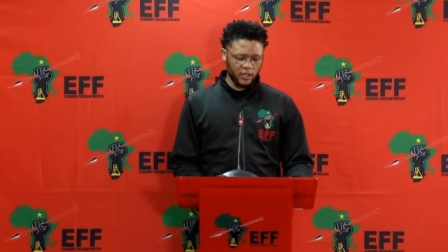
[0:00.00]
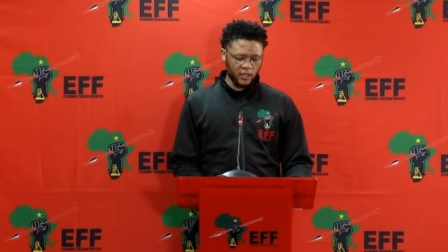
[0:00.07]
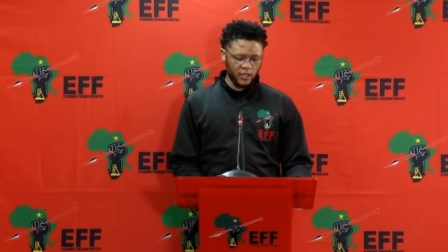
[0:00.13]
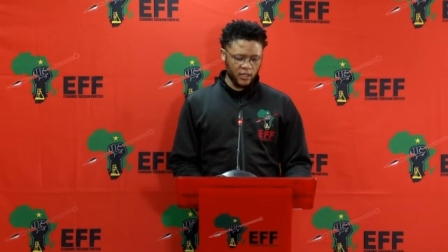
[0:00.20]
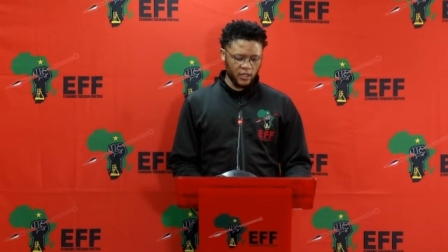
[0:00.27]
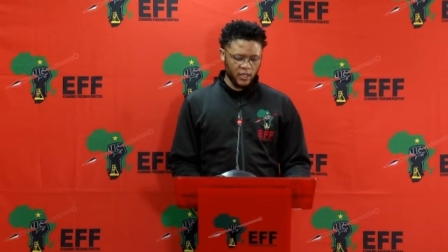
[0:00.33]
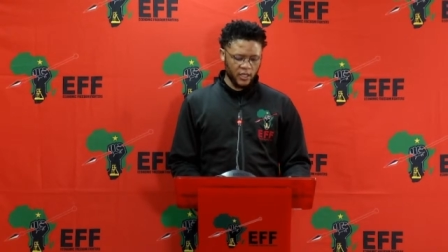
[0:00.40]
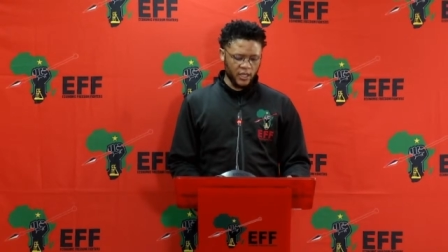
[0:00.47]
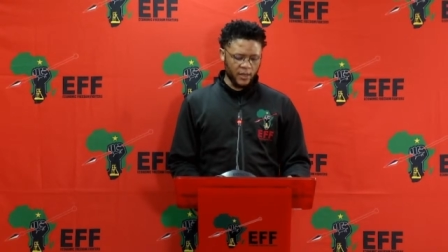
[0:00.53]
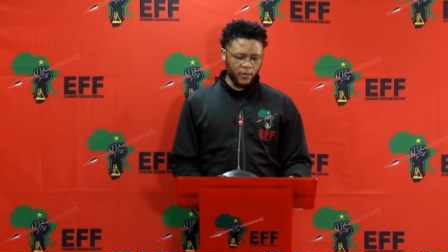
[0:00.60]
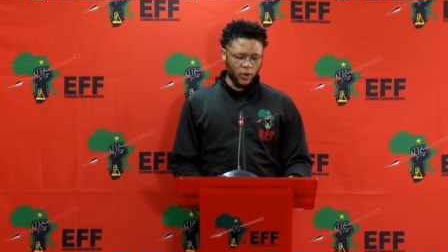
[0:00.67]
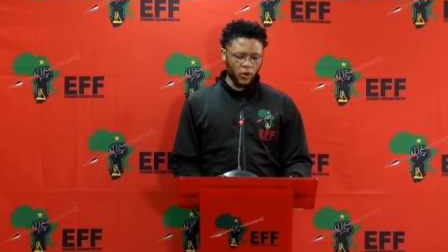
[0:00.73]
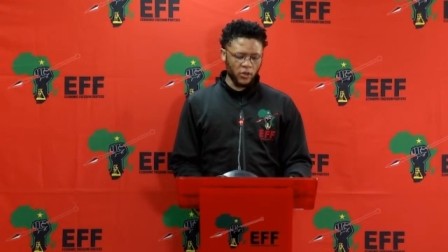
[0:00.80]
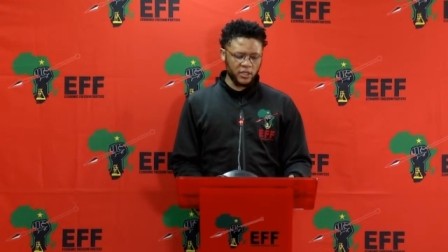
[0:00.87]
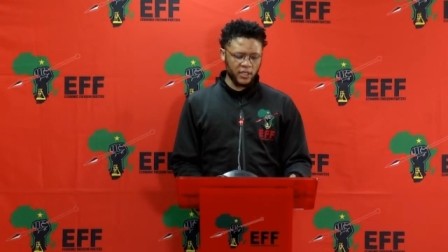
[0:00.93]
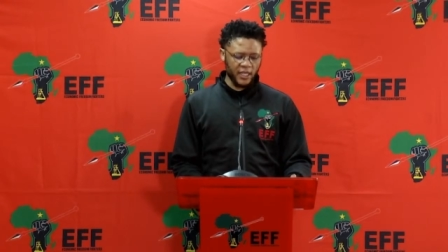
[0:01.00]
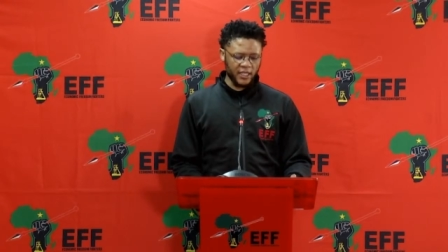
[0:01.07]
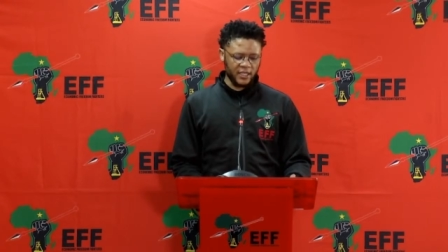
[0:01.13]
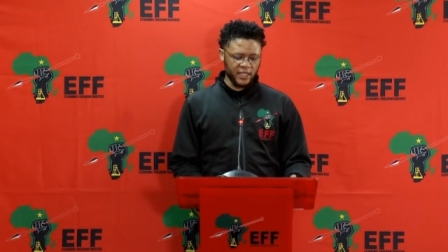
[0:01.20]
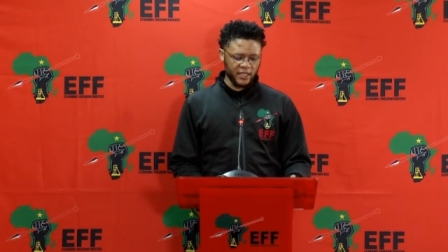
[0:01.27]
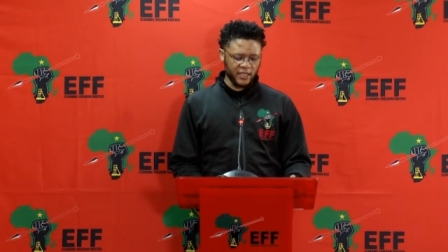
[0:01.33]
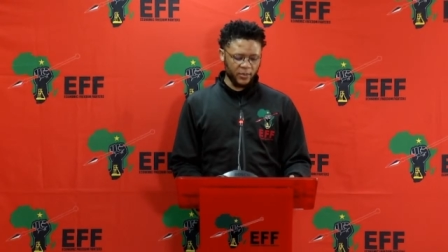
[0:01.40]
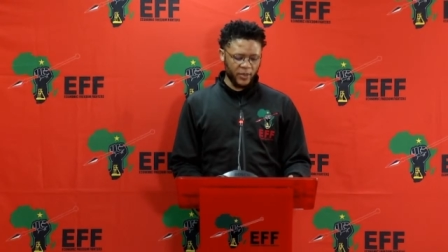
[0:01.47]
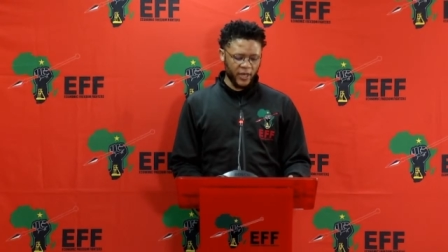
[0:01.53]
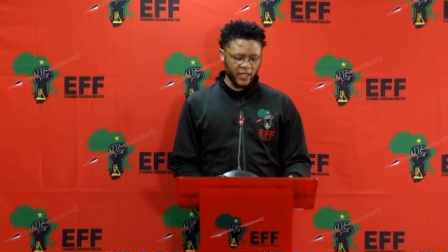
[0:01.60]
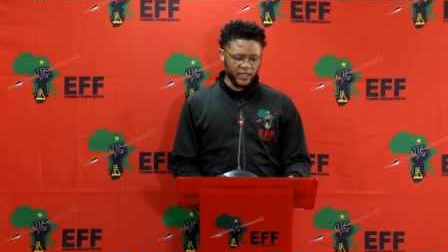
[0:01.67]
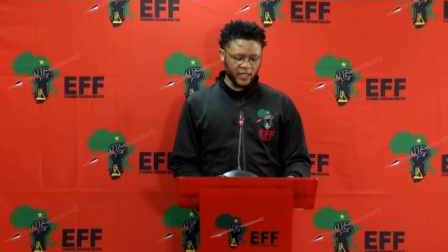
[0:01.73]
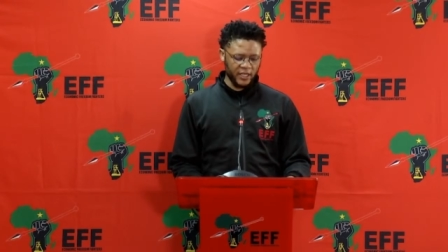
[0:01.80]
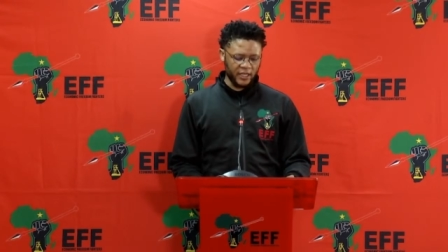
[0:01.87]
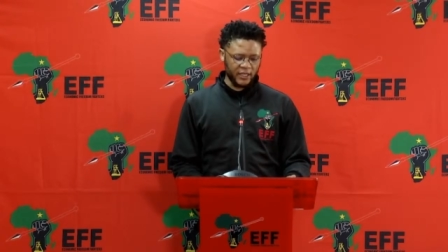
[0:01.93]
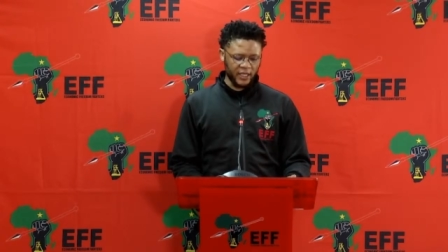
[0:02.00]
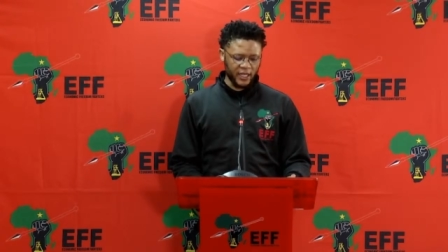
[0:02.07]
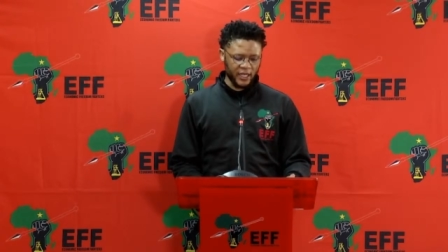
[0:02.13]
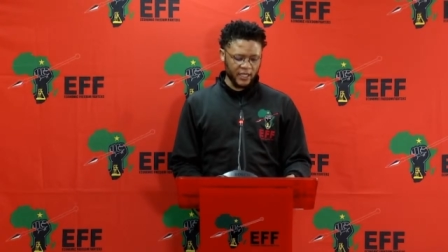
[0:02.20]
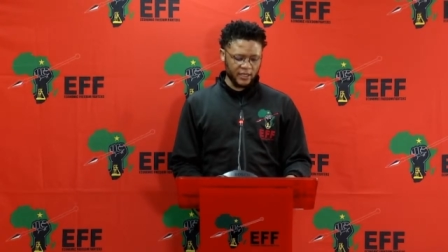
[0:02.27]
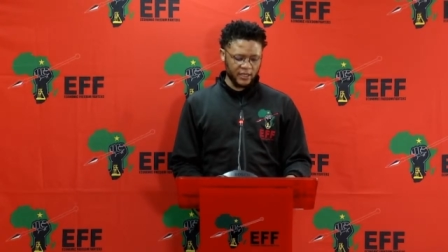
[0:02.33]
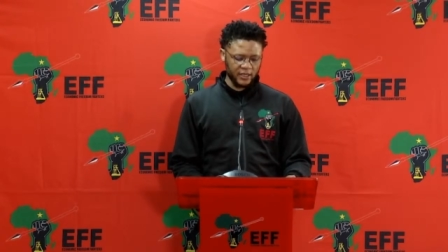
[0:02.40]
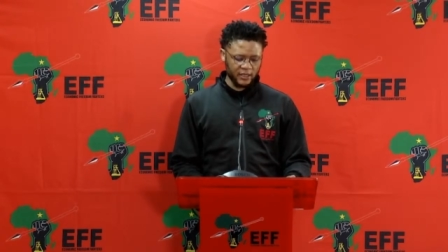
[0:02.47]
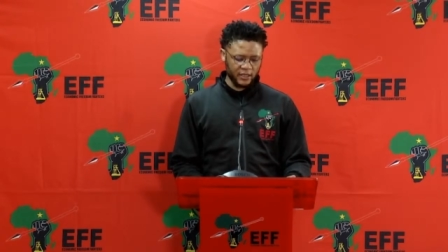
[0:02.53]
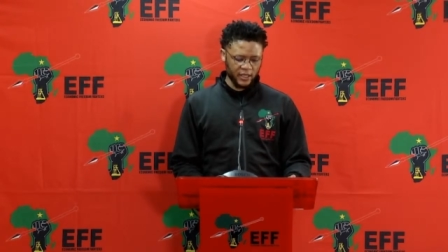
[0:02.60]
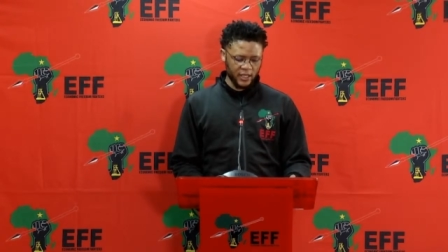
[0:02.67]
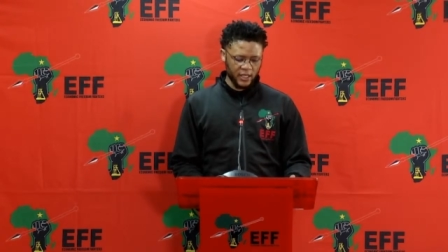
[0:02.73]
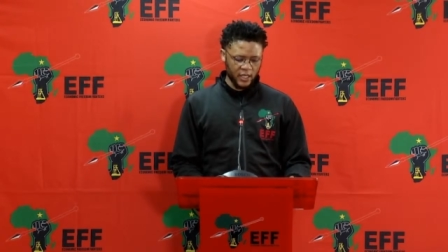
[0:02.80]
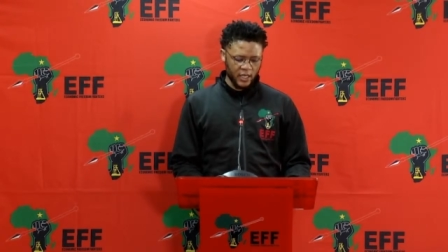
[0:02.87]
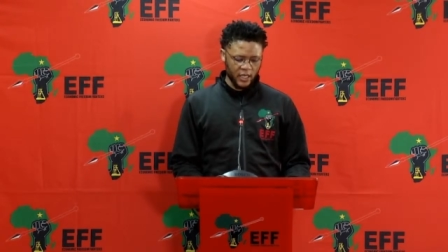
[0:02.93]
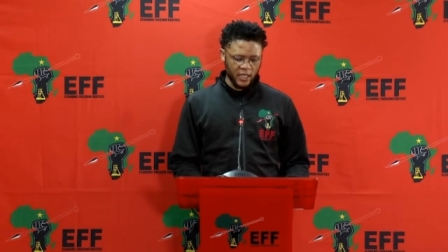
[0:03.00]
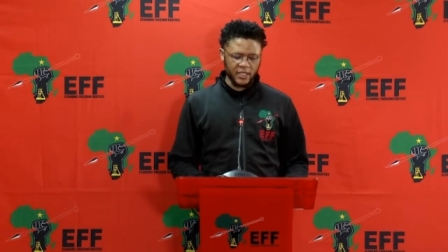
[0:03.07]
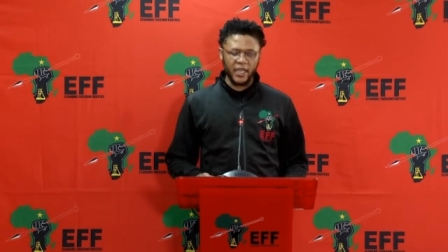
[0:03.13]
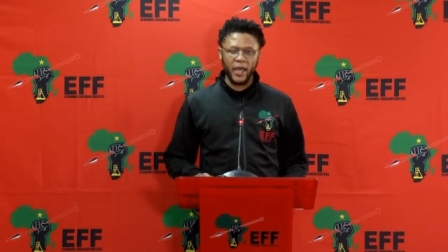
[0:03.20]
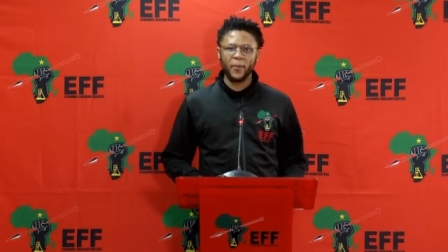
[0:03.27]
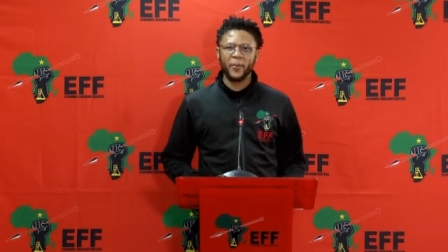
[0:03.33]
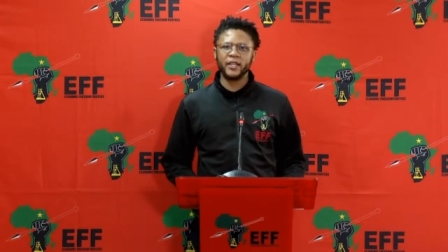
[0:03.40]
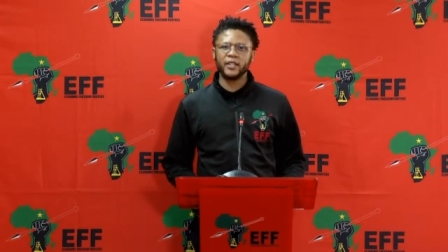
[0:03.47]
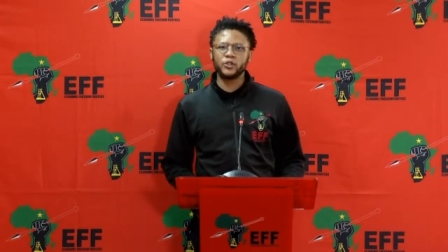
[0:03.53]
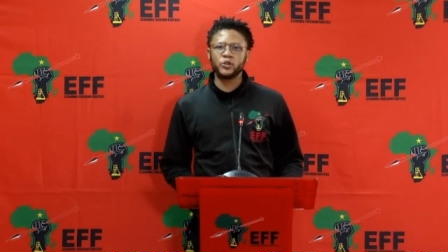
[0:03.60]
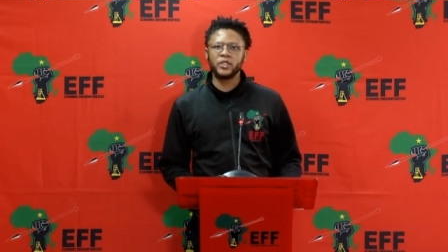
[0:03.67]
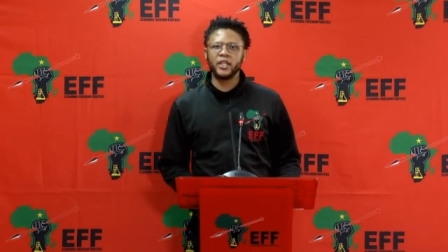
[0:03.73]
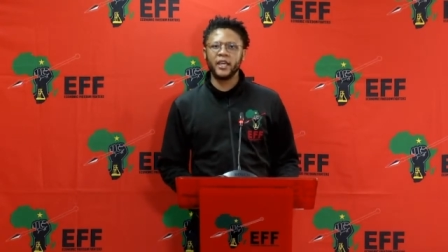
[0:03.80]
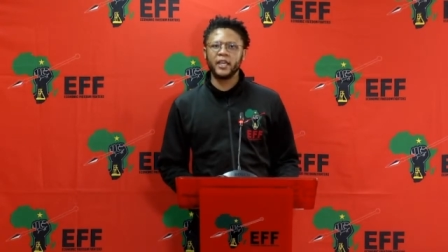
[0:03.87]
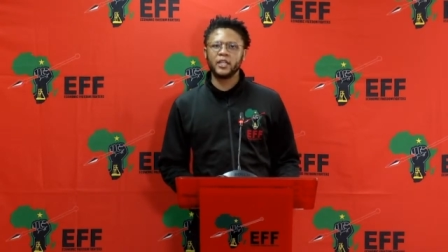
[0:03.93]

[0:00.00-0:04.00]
most anticipated address is happening today at 12